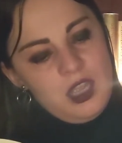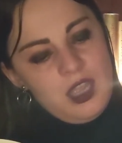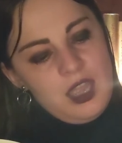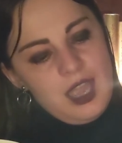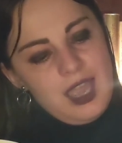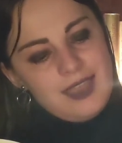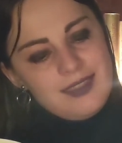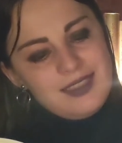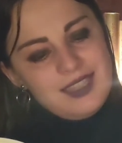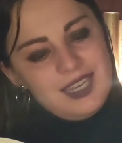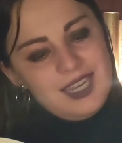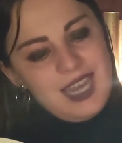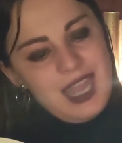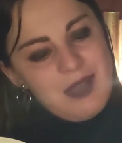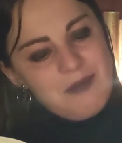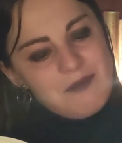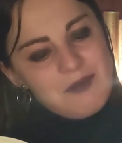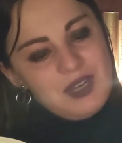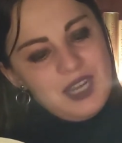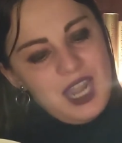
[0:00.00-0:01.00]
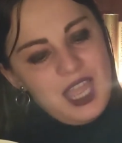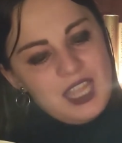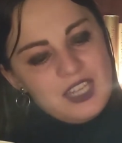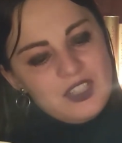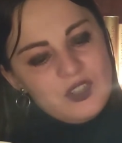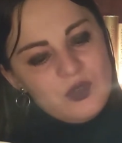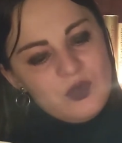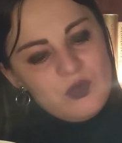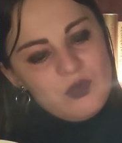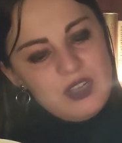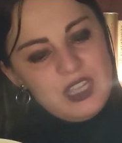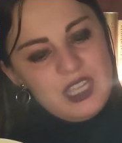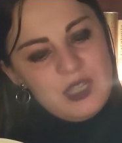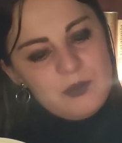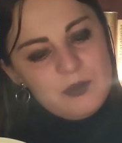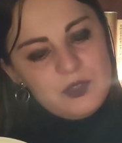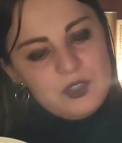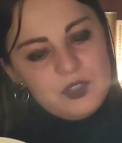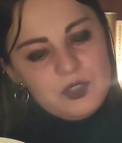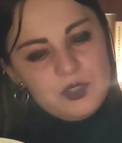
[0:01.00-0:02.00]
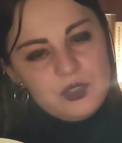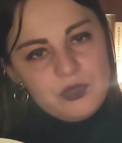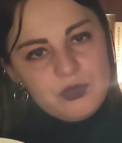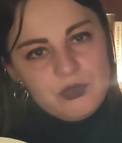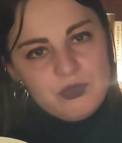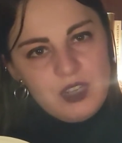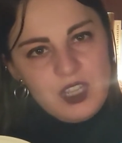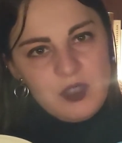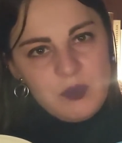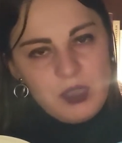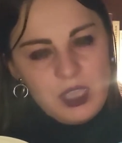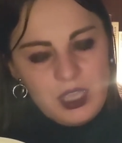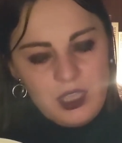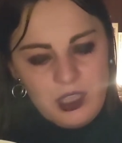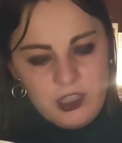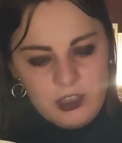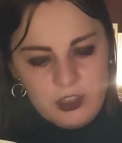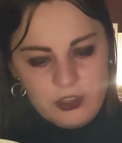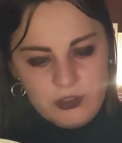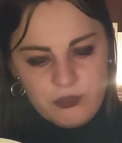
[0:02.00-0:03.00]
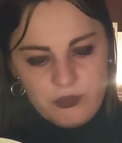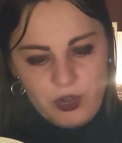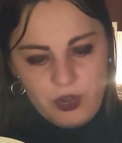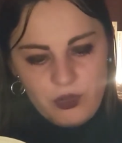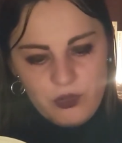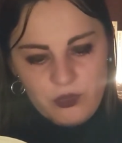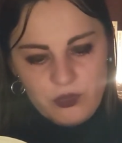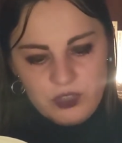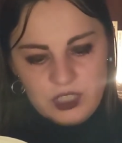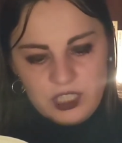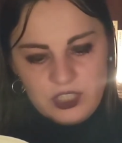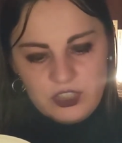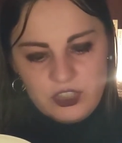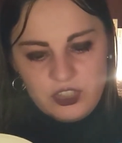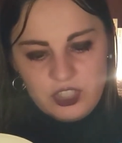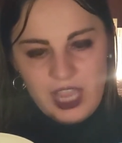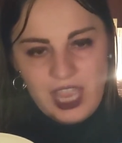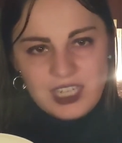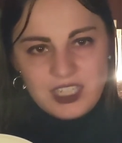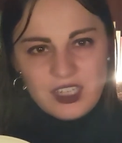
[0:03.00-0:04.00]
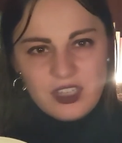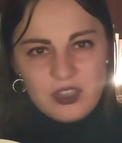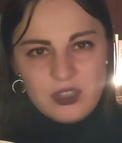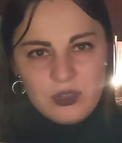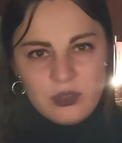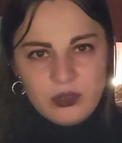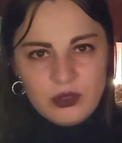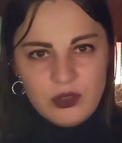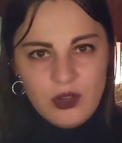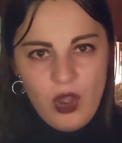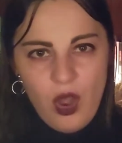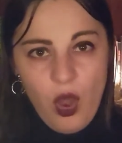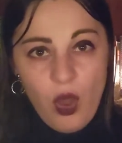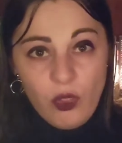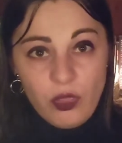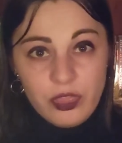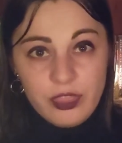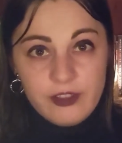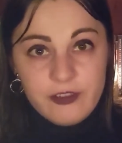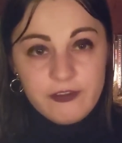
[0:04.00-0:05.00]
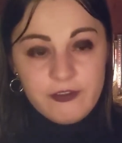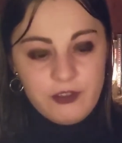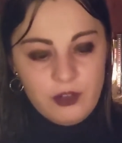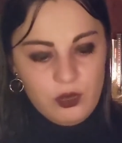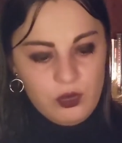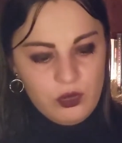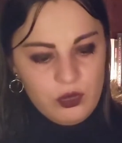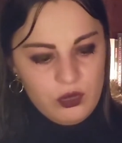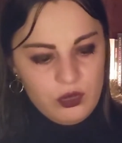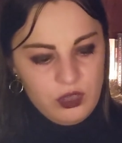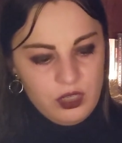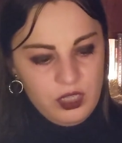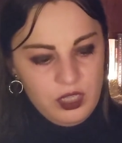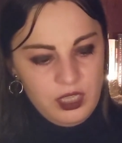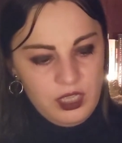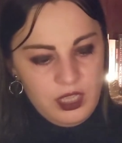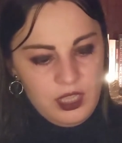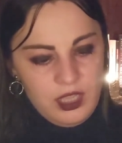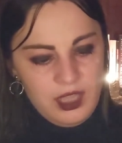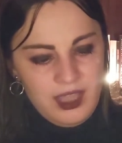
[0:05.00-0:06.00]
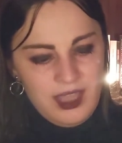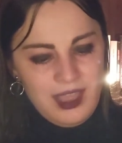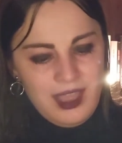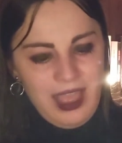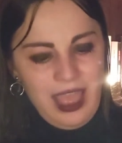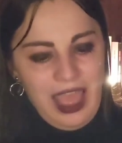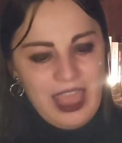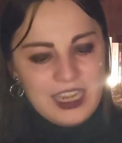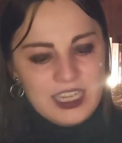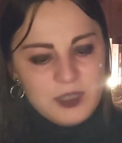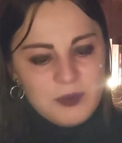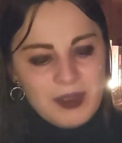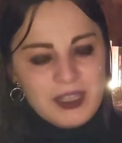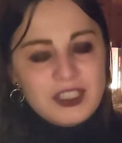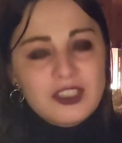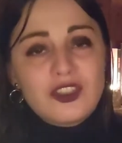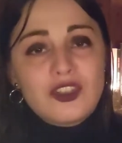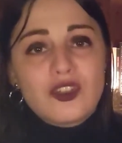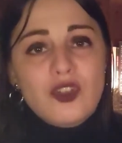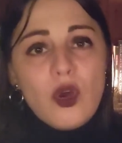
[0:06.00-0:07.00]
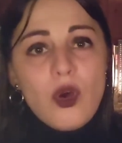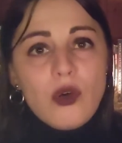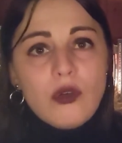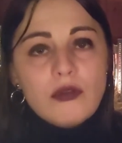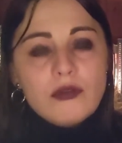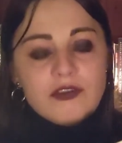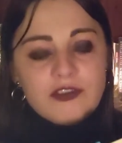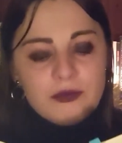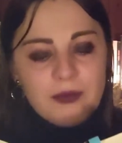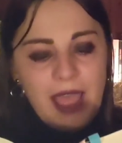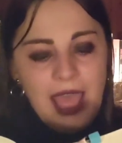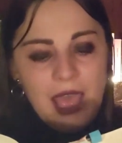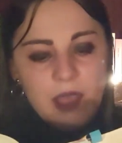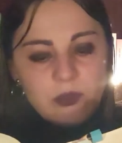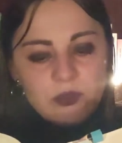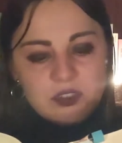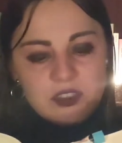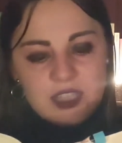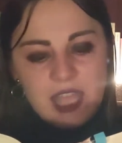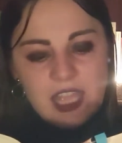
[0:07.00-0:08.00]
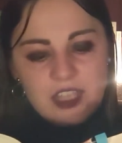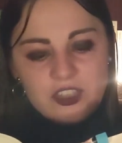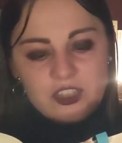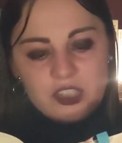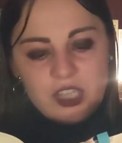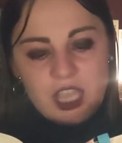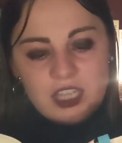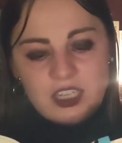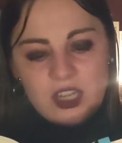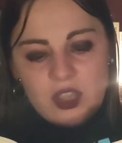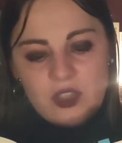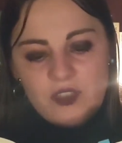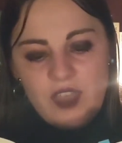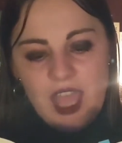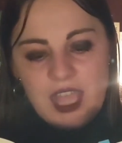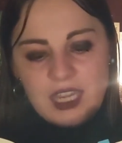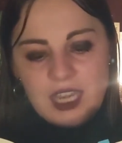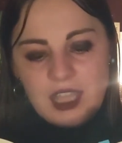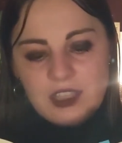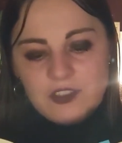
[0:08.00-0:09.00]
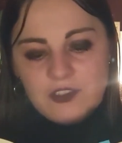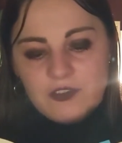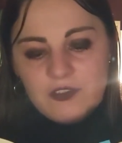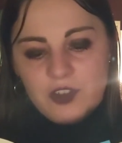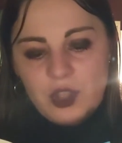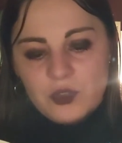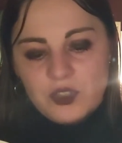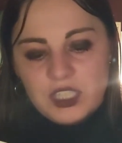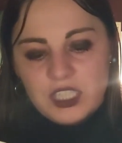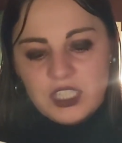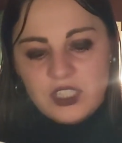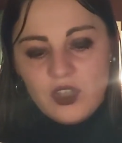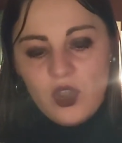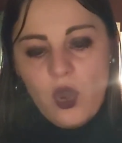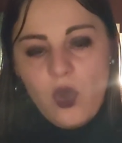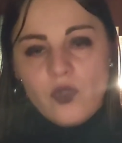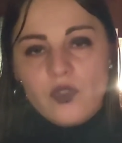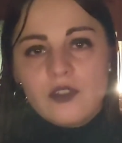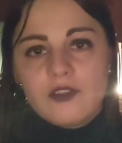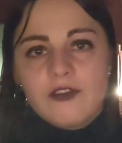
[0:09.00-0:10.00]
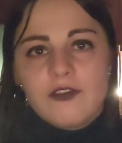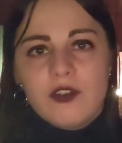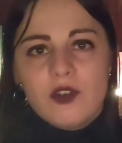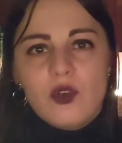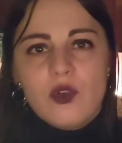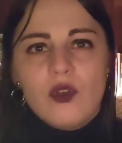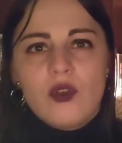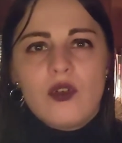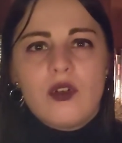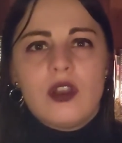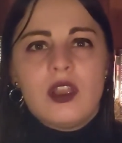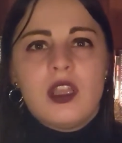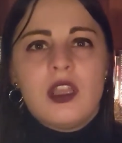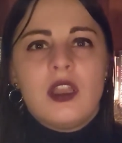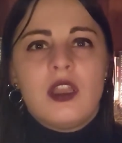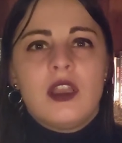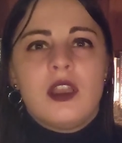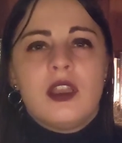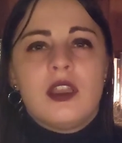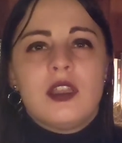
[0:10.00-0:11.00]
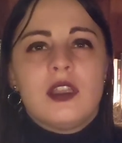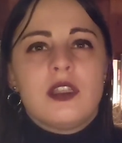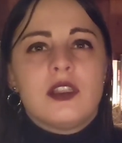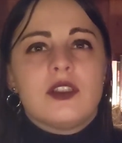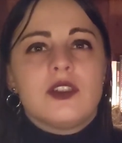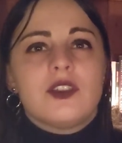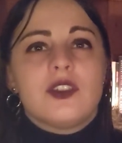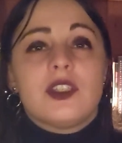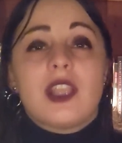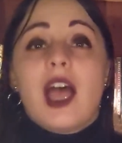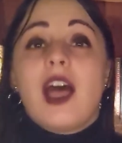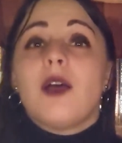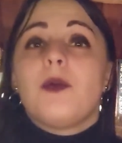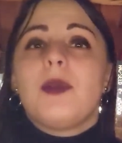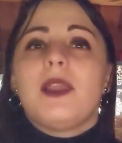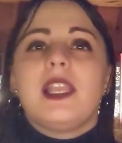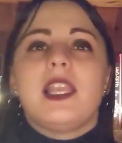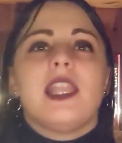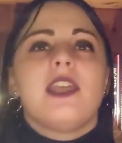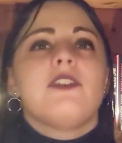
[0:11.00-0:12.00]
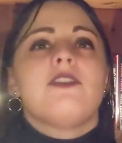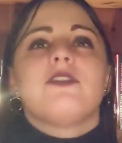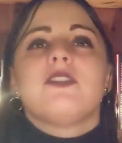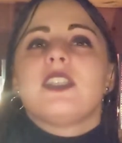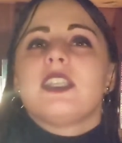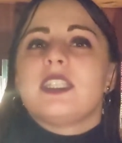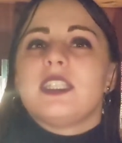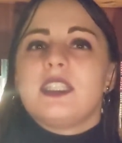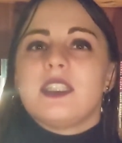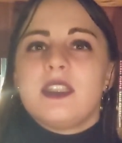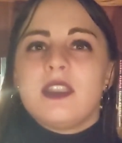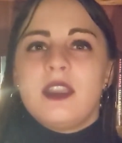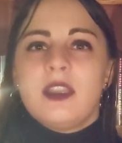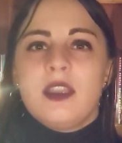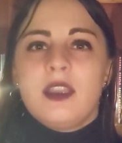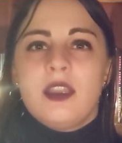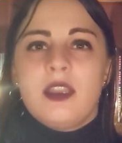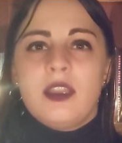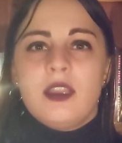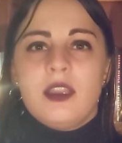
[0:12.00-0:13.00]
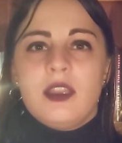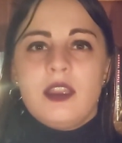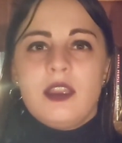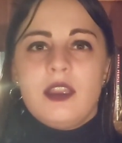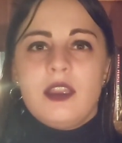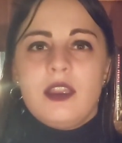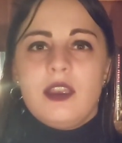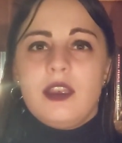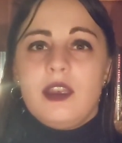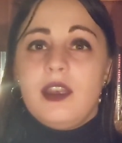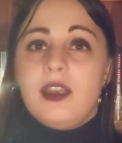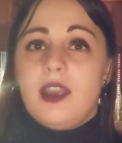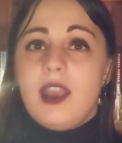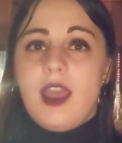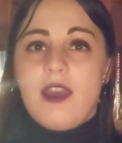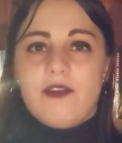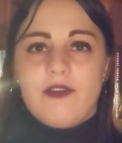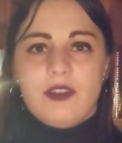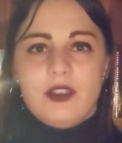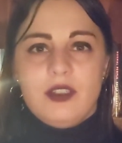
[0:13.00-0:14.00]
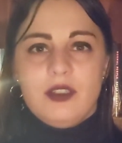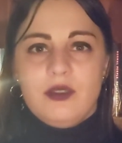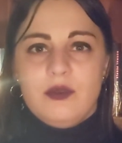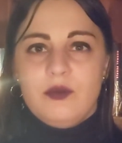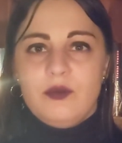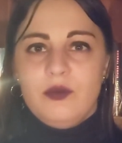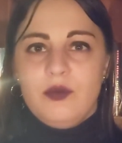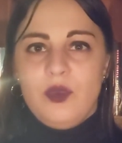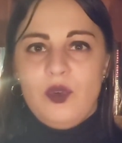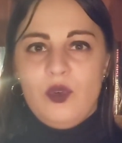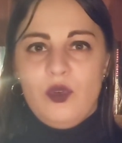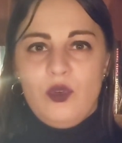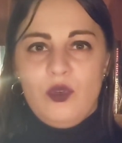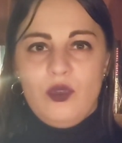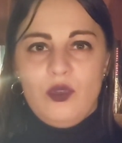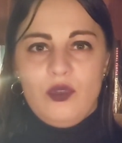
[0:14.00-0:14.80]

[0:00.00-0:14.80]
and the lamplight o'er him streaming throws his shadow on the floor, and my soul from out that shadow that lies floating on the floor shall be lifted nevermore.